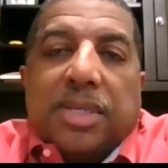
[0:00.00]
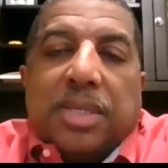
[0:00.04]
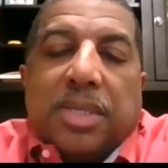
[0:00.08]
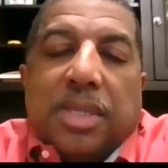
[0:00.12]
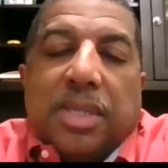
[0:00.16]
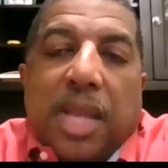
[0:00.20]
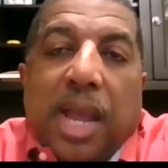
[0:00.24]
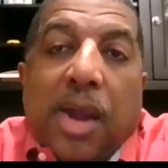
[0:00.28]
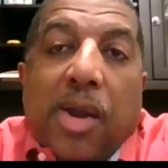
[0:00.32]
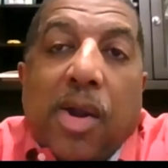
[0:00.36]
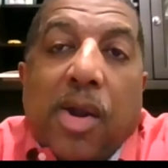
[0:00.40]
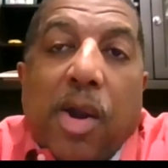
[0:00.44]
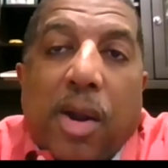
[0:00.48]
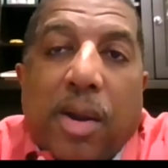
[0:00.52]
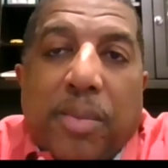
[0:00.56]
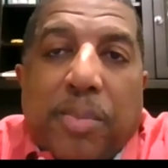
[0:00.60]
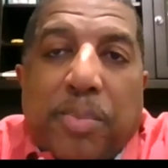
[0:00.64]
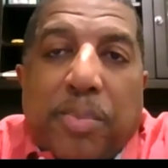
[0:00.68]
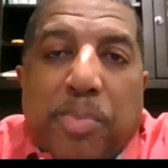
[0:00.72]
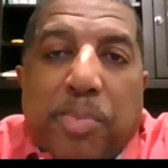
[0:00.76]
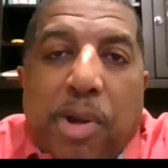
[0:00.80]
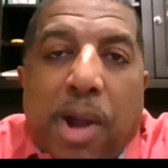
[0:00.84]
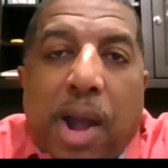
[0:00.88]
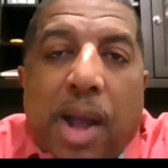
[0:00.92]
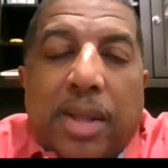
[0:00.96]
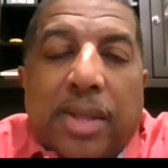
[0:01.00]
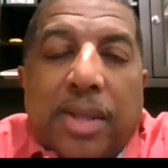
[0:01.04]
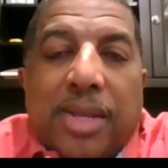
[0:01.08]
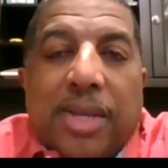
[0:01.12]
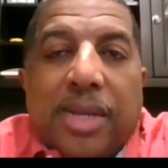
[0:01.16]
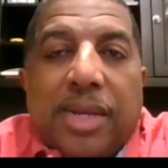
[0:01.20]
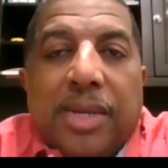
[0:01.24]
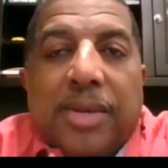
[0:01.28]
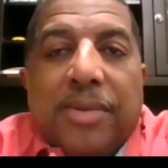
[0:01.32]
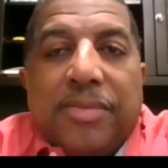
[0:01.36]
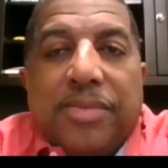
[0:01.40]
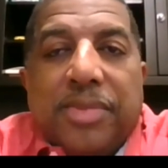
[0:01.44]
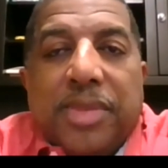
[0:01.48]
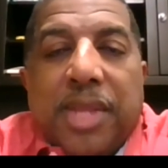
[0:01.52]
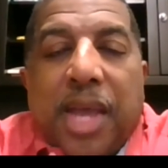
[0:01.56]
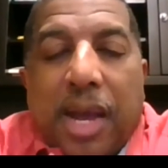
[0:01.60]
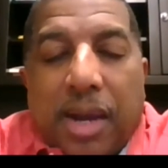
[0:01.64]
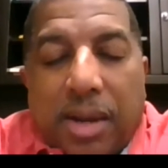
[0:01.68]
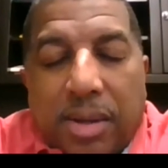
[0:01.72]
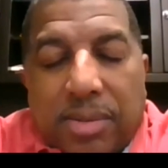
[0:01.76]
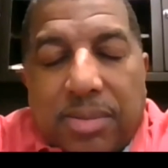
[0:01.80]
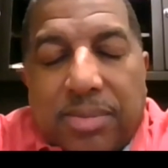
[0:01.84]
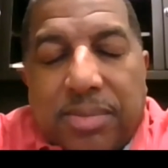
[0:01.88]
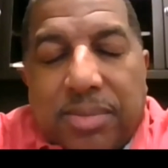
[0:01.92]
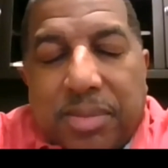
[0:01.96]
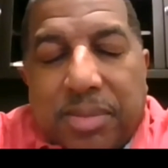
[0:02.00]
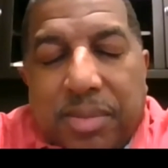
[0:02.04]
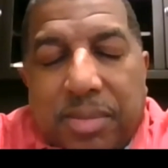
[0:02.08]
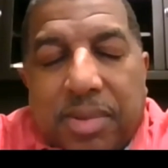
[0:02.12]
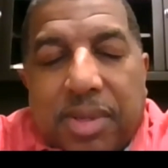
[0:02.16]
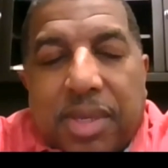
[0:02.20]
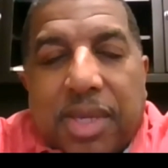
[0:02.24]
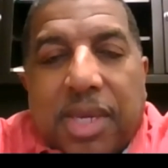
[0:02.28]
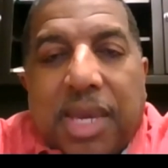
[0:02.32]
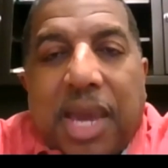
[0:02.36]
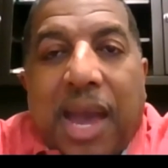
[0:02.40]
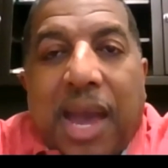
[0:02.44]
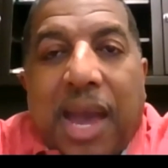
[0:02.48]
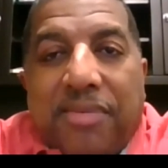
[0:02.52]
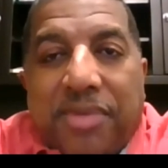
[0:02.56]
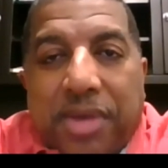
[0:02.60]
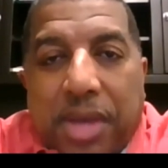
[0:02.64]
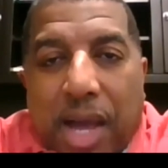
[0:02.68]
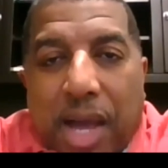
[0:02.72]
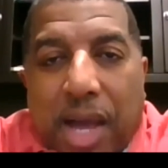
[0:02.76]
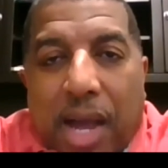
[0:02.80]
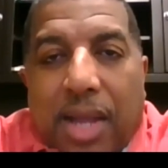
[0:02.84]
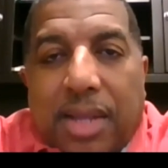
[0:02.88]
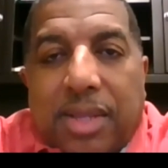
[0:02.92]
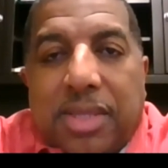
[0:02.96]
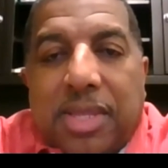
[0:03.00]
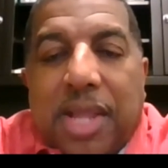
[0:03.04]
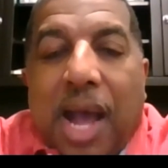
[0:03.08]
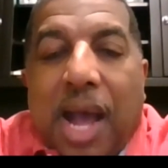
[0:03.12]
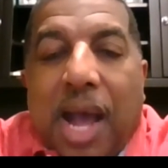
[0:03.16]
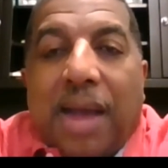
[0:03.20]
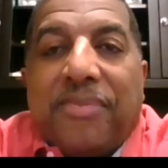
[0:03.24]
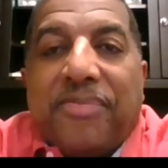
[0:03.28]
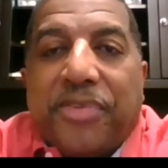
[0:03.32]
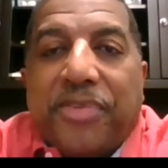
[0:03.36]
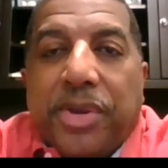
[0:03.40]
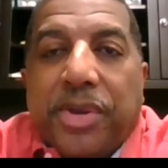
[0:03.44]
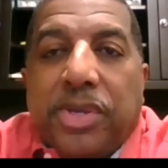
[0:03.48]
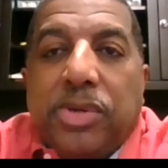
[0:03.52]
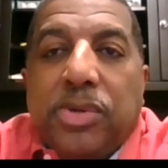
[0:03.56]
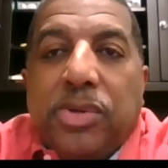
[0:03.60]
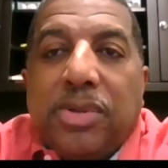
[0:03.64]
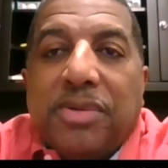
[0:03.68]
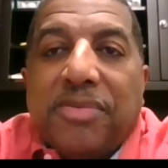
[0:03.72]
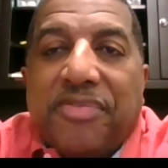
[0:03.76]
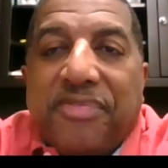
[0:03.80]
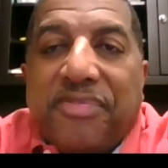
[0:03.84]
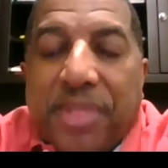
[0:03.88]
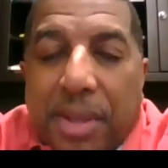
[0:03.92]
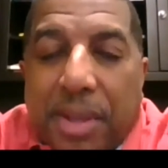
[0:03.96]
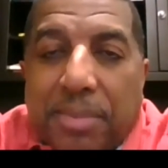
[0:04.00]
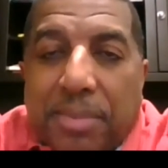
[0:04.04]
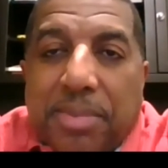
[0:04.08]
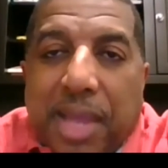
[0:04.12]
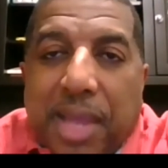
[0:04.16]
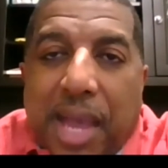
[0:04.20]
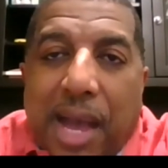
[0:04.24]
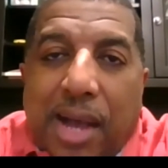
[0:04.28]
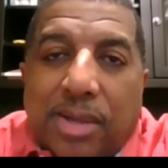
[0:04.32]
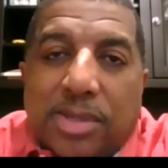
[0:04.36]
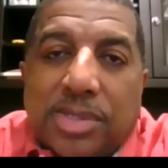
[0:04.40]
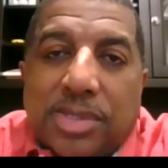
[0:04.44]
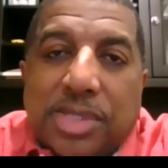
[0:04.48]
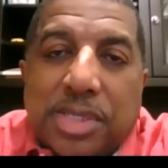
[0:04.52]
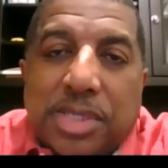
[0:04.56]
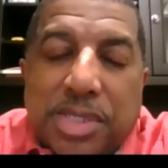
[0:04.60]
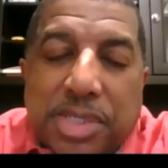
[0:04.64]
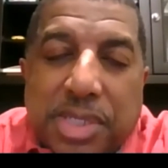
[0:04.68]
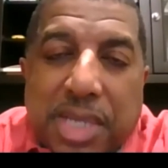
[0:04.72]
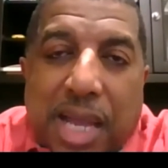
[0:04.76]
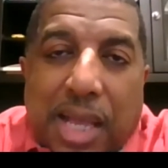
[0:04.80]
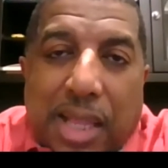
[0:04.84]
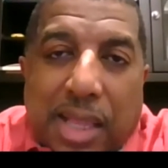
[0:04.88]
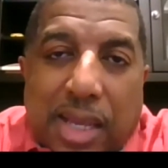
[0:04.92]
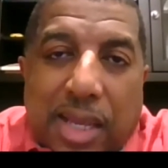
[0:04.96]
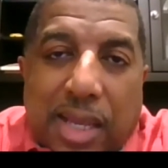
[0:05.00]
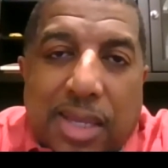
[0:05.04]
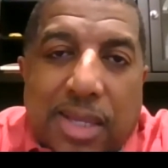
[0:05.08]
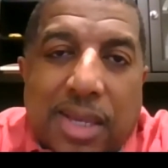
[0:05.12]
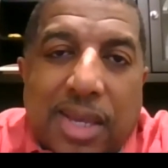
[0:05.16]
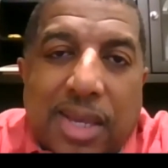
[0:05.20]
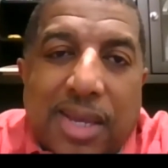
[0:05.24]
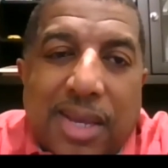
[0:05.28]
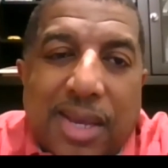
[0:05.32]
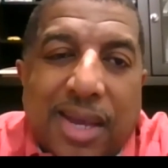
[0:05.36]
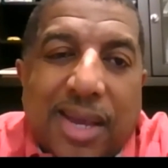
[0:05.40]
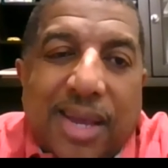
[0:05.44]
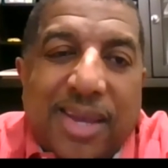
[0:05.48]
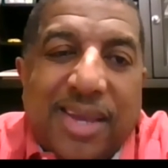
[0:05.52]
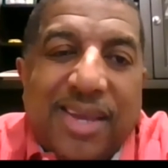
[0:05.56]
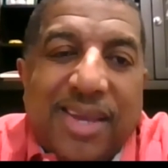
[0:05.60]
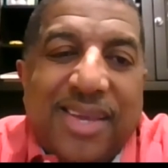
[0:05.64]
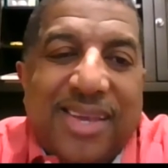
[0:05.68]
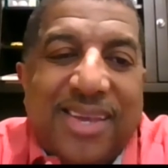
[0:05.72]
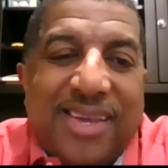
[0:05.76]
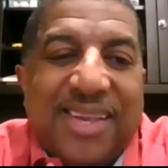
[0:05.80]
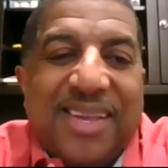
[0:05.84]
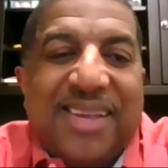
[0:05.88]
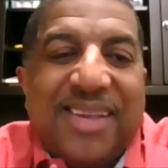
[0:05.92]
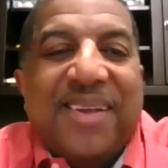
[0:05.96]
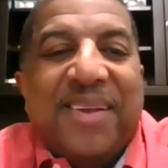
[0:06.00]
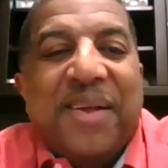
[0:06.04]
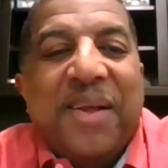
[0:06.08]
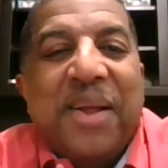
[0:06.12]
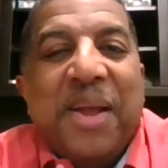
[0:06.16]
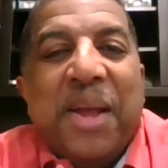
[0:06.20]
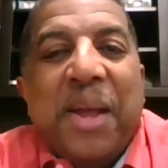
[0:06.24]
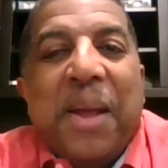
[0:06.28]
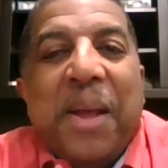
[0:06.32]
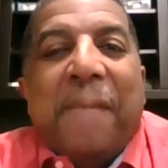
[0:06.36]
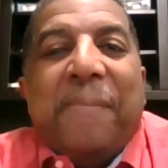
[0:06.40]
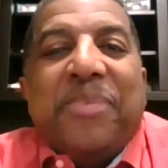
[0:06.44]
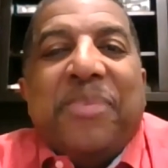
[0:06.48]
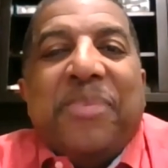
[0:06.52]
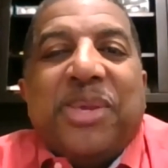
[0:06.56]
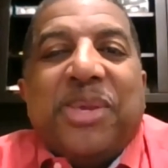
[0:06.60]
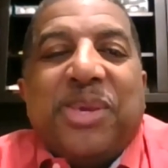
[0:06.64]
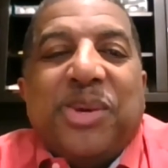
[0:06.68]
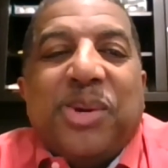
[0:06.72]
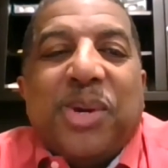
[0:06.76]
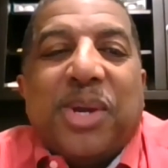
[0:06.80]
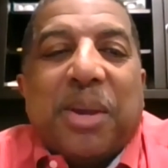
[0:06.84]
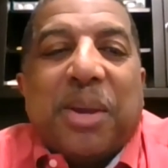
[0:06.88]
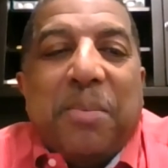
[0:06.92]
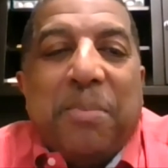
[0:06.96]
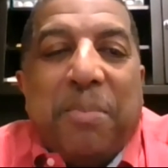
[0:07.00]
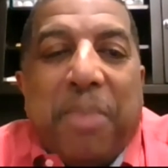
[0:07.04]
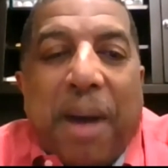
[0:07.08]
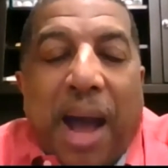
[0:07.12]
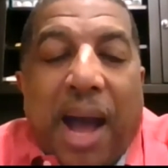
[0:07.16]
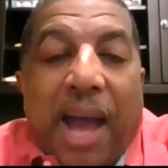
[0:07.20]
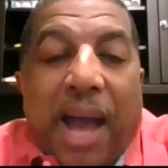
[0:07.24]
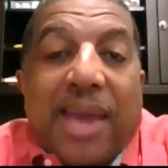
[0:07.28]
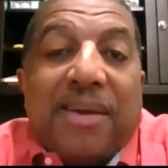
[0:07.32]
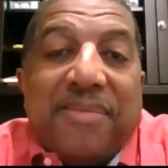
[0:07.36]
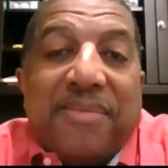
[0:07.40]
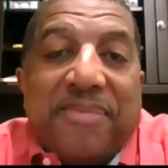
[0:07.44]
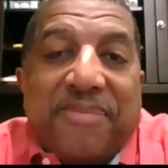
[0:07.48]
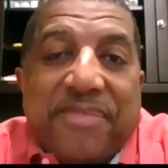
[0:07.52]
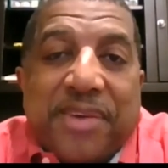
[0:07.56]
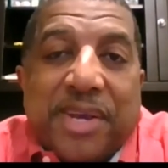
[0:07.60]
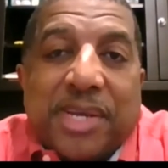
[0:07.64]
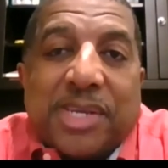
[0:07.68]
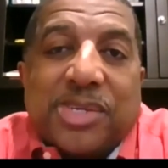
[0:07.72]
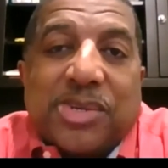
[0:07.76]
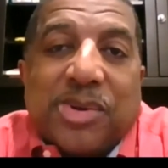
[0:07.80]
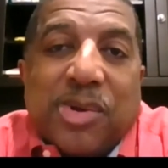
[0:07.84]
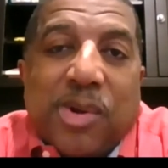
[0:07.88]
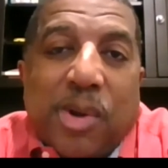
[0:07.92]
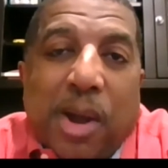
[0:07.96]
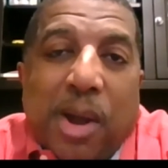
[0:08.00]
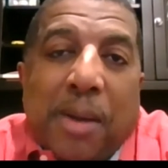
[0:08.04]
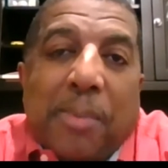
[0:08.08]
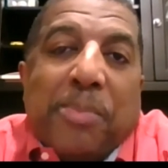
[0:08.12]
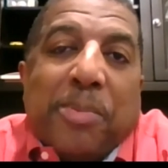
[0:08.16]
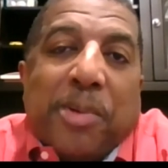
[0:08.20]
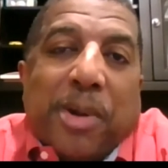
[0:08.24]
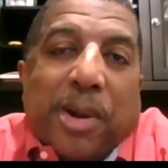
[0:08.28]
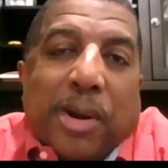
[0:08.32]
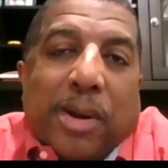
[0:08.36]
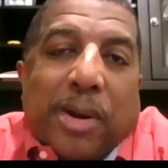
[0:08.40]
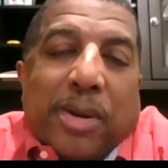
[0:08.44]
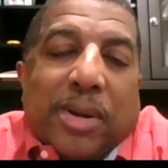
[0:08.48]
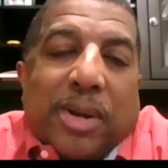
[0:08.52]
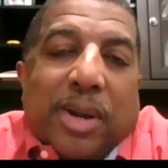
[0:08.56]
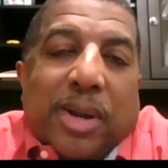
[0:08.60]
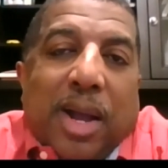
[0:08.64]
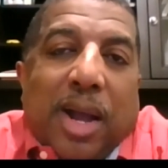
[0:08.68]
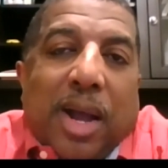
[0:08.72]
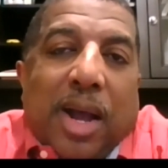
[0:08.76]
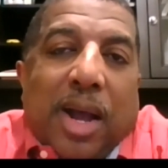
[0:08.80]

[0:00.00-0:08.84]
There are caveat, not for you to flip the house and sell it. You can buy a fixer-upper.